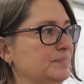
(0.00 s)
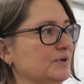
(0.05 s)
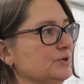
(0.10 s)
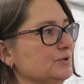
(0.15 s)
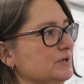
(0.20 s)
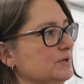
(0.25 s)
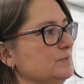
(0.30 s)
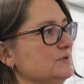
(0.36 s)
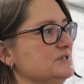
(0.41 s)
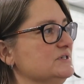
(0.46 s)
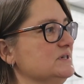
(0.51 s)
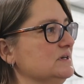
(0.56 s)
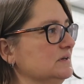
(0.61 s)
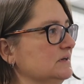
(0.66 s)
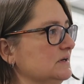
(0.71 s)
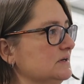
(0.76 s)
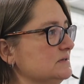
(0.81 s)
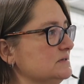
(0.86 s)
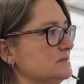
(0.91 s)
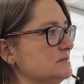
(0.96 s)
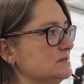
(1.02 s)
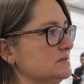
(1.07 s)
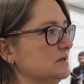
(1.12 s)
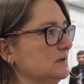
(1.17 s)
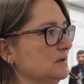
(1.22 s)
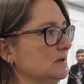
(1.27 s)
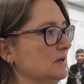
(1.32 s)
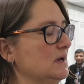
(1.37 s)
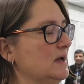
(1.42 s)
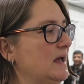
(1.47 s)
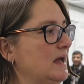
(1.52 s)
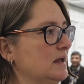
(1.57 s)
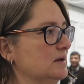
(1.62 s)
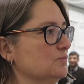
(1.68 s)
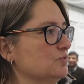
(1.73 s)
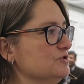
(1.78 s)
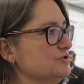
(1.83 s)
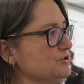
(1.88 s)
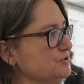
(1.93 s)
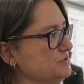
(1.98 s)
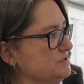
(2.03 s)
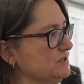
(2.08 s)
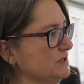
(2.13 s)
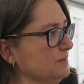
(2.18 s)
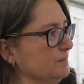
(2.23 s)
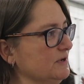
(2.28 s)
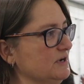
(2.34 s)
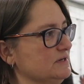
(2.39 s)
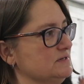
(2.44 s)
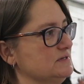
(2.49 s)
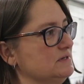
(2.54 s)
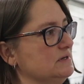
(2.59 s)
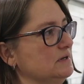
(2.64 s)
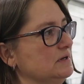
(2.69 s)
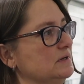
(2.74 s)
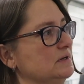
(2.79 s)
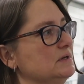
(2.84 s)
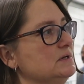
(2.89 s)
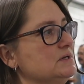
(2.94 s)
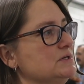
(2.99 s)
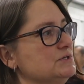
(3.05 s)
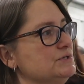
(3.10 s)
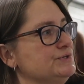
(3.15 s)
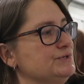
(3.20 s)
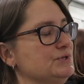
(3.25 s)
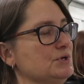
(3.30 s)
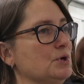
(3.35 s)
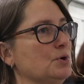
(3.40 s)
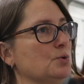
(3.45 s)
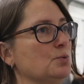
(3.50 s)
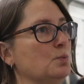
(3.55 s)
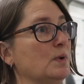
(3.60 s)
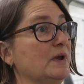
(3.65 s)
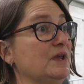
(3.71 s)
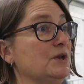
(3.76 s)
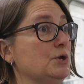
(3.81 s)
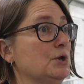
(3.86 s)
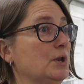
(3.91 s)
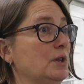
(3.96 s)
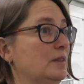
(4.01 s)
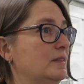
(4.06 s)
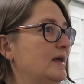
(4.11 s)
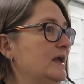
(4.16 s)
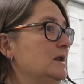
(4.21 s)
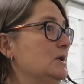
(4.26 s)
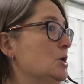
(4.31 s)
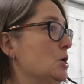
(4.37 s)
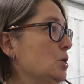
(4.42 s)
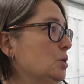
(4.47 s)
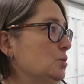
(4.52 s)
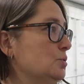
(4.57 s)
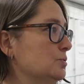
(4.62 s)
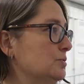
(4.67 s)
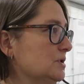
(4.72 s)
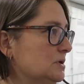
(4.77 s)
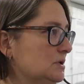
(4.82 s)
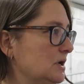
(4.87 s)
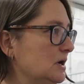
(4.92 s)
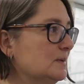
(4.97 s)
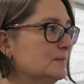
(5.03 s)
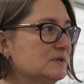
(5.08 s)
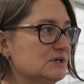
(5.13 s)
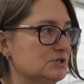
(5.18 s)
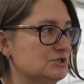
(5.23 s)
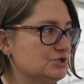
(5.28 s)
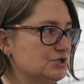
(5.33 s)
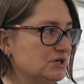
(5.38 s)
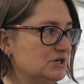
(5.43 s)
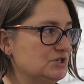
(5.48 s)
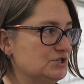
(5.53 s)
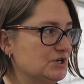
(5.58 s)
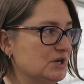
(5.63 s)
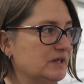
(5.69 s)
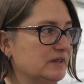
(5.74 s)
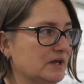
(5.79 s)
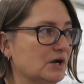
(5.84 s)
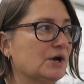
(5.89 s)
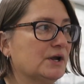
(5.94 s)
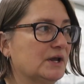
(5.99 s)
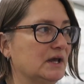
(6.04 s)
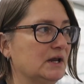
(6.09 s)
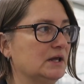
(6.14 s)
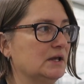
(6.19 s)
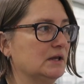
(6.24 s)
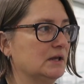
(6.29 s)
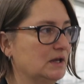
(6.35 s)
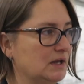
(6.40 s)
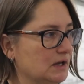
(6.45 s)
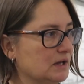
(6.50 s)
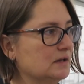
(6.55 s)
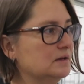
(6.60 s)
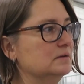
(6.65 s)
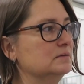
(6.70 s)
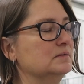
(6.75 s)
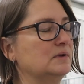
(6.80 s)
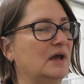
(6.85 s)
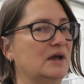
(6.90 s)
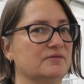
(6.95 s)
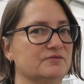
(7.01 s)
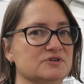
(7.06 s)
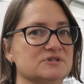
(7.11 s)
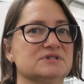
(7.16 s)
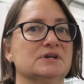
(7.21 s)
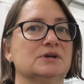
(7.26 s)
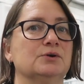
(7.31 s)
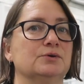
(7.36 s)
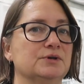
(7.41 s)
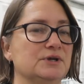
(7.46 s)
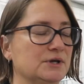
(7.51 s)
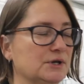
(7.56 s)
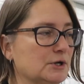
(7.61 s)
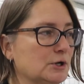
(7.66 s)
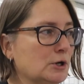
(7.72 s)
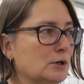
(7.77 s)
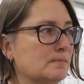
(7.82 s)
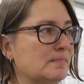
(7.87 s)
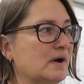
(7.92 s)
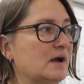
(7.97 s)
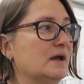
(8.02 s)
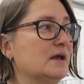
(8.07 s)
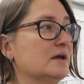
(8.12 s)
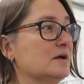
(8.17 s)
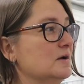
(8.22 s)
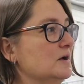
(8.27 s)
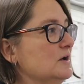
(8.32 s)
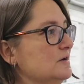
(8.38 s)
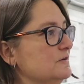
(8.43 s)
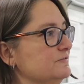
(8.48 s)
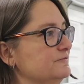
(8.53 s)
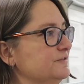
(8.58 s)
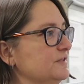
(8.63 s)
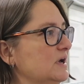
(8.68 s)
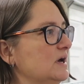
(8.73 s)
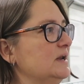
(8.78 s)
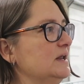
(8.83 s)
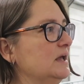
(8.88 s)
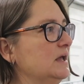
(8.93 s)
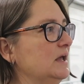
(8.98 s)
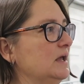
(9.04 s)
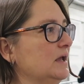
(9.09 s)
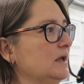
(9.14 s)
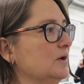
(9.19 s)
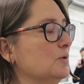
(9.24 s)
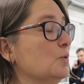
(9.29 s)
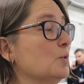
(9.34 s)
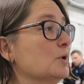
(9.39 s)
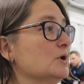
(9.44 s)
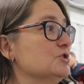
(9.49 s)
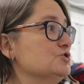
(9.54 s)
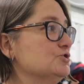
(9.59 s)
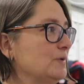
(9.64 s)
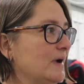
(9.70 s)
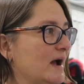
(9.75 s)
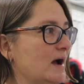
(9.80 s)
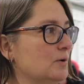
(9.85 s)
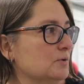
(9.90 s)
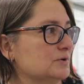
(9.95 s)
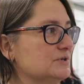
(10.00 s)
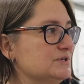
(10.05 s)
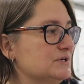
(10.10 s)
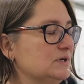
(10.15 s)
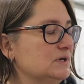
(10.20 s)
building resilience and reducing risk. So they know the climate is changing. They're getting hit every single year by flooding or drought